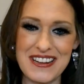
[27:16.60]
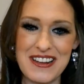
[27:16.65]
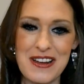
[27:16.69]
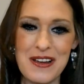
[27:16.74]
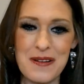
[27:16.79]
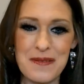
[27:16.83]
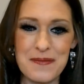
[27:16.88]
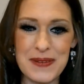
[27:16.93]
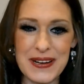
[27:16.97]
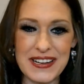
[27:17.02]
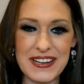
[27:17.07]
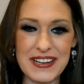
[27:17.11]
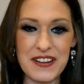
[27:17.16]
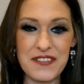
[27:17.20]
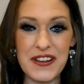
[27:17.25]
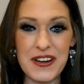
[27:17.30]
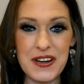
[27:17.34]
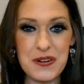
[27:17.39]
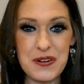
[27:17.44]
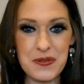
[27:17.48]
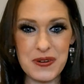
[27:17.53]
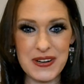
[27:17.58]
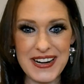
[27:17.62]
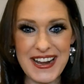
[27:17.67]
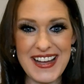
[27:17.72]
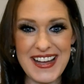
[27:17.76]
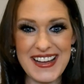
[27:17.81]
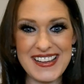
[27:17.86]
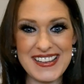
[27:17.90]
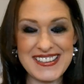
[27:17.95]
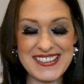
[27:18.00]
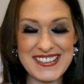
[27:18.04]
But if anyone
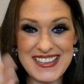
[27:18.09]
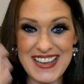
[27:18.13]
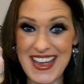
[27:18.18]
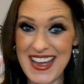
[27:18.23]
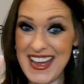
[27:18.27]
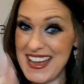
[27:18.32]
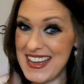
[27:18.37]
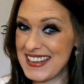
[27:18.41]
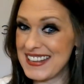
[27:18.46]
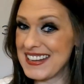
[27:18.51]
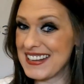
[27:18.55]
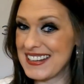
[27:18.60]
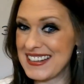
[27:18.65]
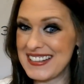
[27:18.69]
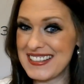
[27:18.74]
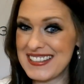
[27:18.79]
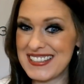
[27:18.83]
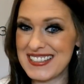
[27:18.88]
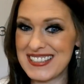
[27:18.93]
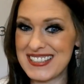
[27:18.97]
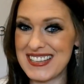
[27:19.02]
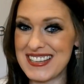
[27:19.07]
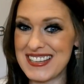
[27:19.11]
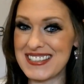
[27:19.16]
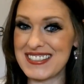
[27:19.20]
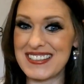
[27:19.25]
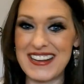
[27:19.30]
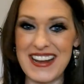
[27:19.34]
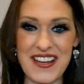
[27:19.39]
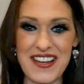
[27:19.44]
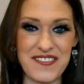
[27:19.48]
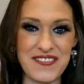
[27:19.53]
has had any success on
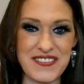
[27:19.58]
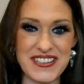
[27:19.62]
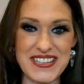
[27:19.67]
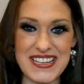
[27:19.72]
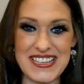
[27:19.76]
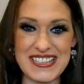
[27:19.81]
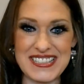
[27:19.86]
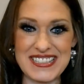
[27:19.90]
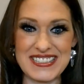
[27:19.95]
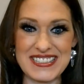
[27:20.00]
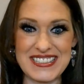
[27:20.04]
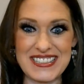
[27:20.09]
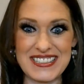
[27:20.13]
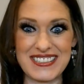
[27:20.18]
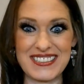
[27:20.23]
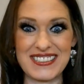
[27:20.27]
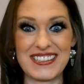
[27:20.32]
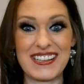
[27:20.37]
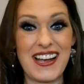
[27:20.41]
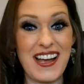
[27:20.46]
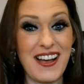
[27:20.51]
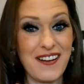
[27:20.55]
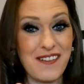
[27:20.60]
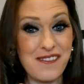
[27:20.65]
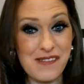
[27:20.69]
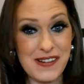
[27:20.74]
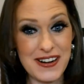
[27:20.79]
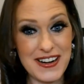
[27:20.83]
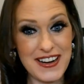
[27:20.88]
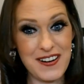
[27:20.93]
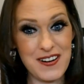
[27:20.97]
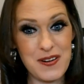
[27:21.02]
advertising on TikTok, I want
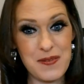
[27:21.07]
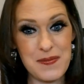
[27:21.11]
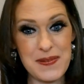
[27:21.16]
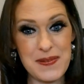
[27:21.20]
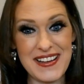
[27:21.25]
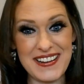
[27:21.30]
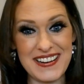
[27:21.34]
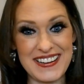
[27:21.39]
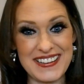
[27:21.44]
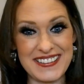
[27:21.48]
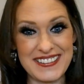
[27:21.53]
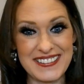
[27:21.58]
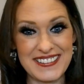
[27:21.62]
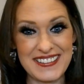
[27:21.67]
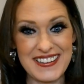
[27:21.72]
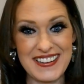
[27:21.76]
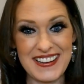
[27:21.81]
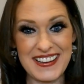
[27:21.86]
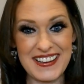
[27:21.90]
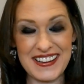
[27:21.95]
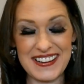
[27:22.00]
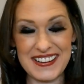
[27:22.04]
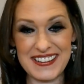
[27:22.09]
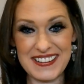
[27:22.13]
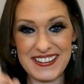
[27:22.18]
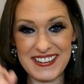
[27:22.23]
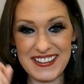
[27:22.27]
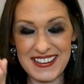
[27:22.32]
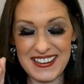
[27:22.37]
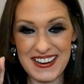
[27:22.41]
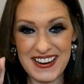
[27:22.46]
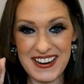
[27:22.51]
to hear about it. And
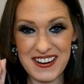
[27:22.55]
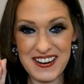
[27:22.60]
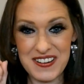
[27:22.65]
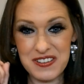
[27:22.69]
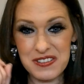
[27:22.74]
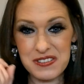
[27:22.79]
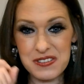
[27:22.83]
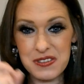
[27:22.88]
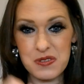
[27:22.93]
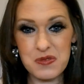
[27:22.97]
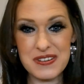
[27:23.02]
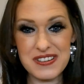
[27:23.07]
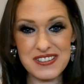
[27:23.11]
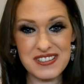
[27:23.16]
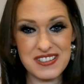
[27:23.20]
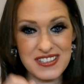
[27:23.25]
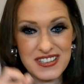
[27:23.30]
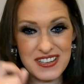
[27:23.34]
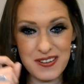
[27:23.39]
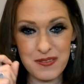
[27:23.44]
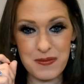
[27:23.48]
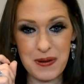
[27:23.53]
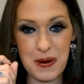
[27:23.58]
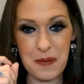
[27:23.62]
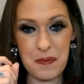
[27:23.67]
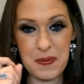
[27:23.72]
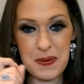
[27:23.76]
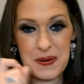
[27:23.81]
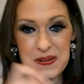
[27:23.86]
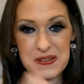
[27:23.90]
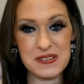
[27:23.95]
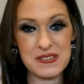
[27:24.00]
I also want you to give me a
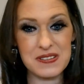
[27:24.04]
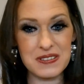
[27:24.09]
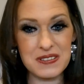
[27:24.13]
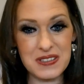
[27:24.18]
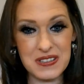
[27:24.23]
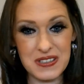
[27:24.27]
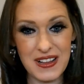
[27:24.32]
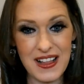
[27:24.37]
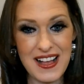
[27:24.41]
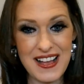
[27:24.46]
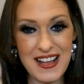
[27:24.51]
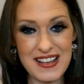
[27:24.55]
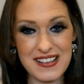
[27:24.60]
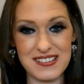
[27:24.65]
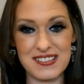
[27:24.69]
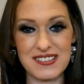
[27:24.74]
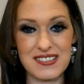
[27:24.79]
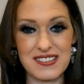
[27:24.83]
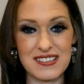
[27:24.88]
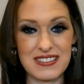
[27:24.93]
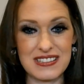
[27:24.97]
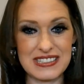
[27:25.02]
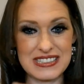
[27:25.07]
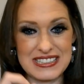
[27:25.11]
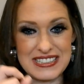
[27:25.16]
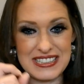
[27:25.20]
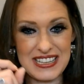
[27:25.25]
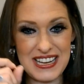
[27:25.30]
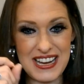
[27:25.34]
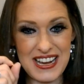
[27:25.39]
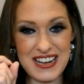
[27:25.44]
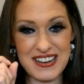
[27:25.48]
personal class on
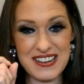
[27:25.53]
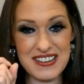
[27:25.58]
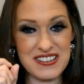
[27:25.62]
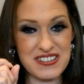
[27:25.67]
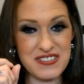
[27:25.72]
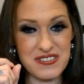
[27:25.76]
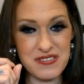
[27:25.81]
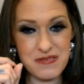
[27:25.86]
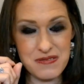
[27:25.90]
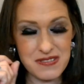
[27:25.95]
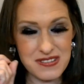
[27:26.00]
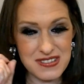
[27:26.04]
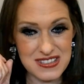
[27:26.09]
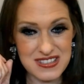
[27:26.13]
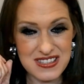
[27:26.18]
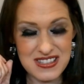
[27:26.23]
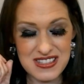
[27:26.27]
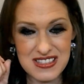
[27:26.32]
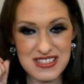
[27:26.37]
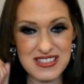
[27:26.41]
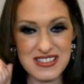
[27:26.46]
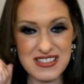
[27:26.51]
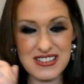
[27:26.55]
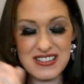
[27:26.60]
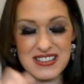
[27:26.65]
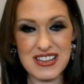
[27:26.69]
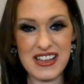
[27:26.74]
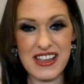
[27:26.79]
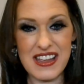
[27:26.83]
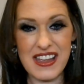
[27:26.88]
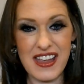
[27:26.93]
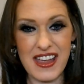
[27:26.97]
how to use the
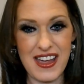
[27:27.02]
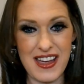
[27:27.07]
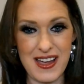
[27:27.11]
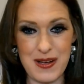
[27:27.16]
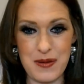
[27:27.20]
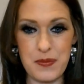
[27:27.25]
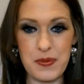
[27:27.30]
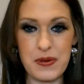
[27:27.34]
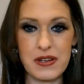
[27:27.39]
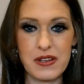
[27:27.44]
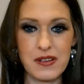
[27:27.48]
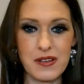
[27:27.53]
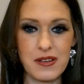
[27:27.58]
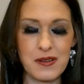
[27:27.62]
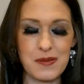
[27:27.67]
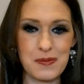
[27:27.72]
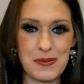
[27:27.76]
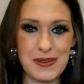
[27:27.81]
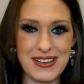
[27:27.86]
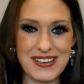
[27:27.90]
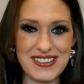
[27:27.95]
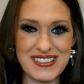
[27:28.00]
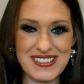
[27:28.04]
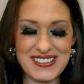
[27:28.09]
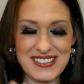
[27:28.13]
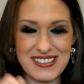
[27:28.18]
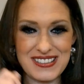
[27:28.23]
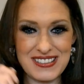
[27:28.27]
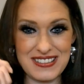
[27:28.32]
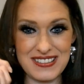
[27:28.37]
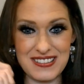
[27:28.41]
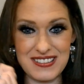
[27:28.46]
dang app because
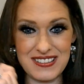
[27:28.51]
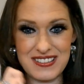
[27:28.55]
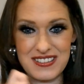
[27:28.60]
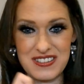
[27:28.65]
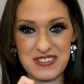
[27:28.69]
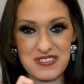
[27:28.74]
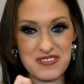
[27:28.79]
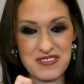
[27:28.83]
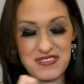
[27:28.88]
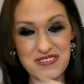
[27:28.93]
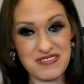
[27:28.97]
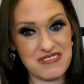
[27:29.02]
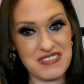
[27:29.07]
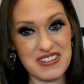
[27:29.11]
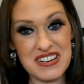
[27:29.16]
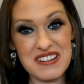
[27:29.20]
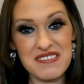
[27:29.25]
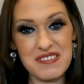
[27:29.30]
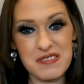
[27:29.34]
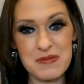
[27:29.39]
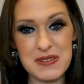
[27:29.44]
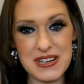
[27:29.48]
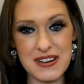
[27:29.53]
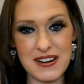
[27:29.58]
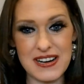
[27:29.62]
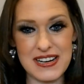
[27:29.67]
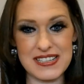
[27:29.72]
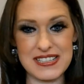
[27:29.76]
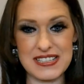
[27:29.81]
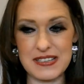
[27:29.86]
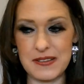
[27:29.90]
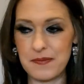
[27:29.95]
it drives me
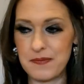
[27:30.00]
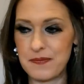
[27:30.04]
crazy.